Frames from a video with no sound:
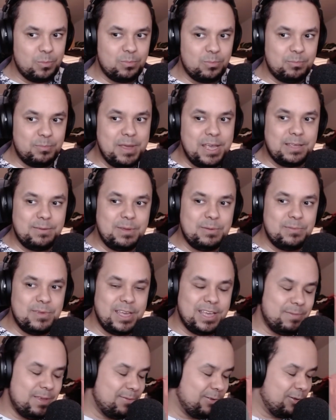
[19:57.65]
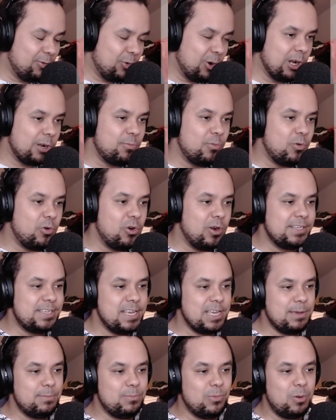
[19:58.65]
making making people work more and
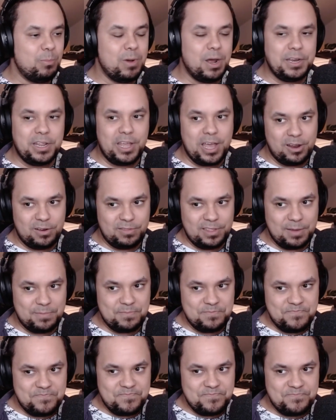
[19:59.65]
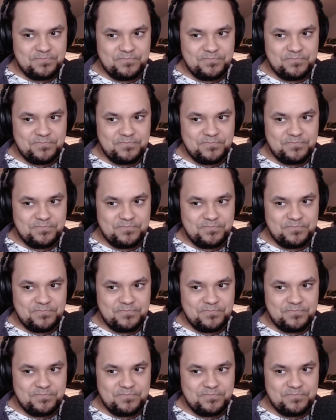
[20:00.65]
taking more money out of them.